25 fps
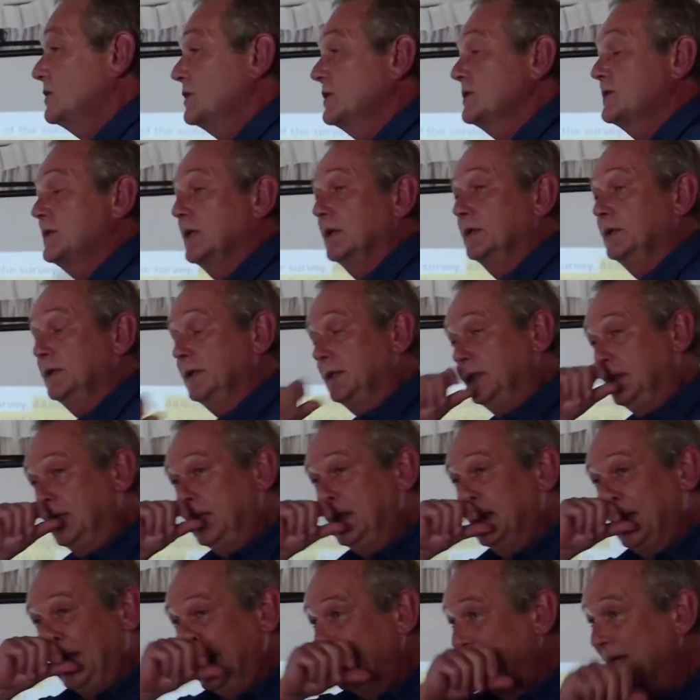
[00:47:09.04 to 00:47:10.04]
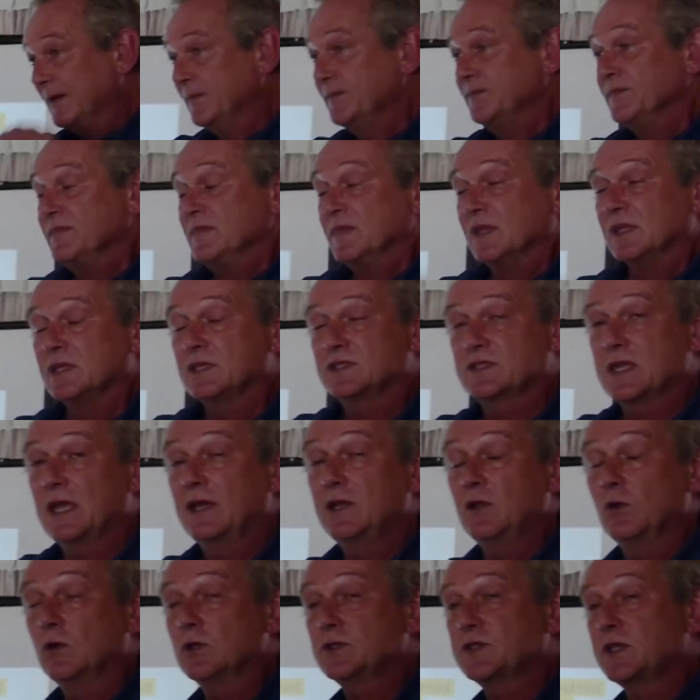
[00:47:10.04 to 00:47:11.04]
interesting, um, the
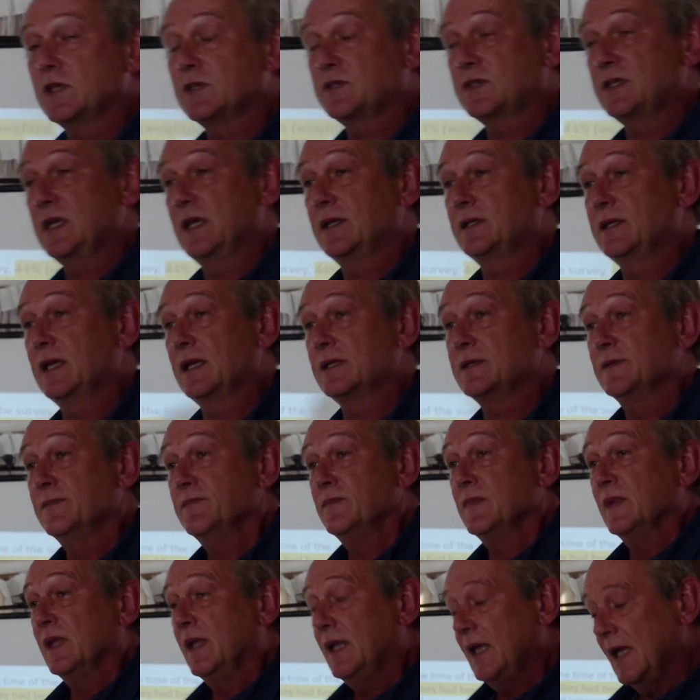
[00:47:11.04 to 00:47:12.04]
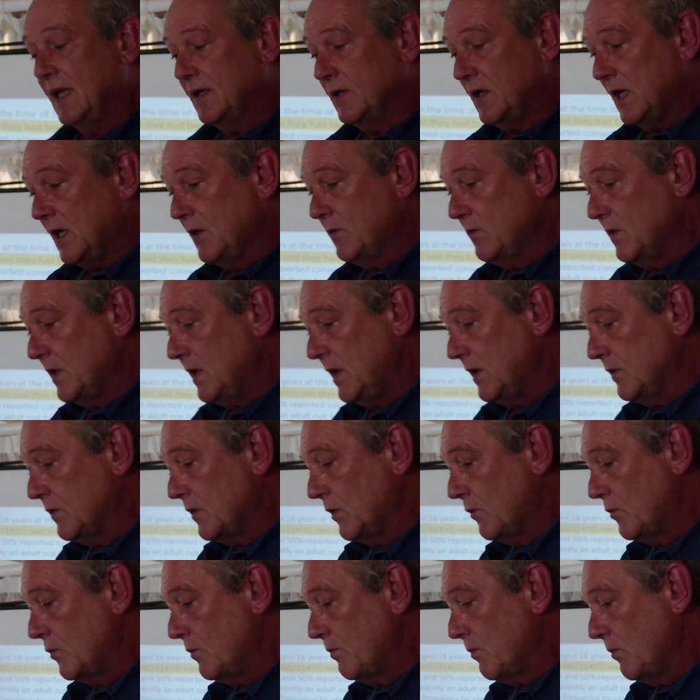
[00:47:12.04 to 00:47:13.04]
study also said that in, in,
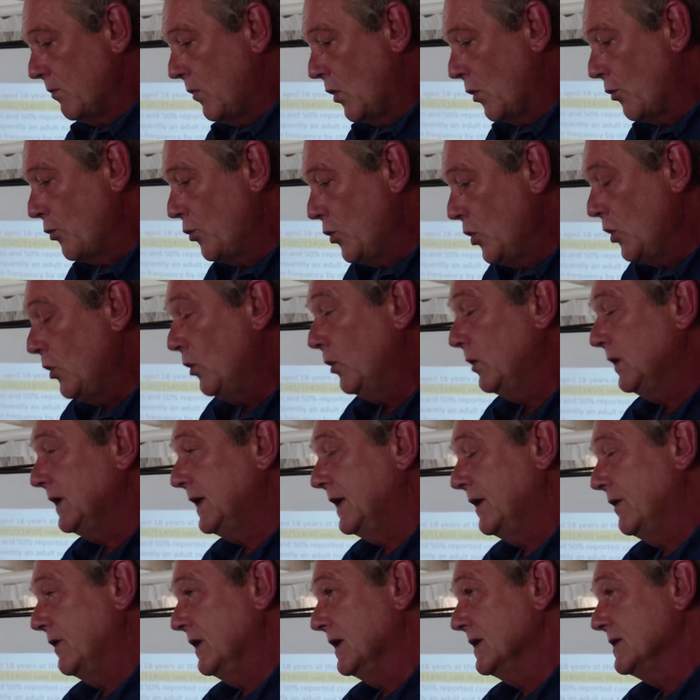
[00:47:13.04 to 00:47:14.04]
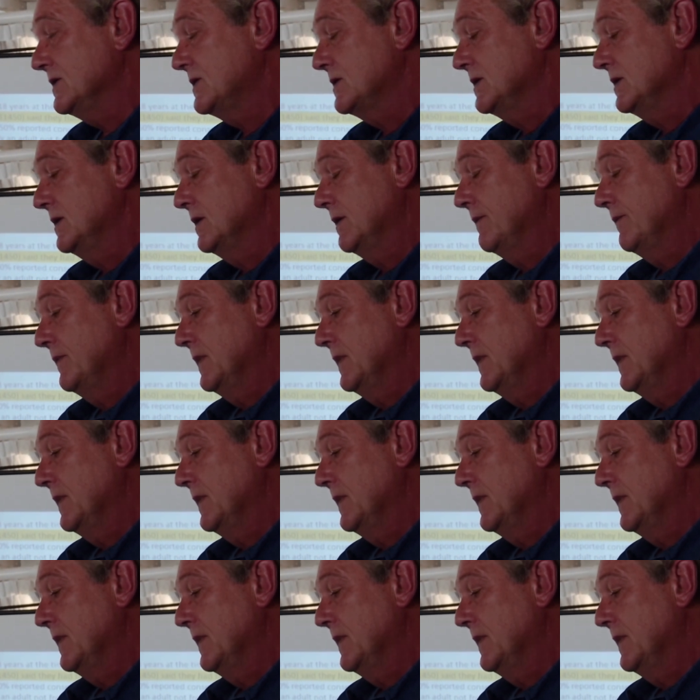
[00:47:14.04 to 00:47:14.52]
in the more rural areas,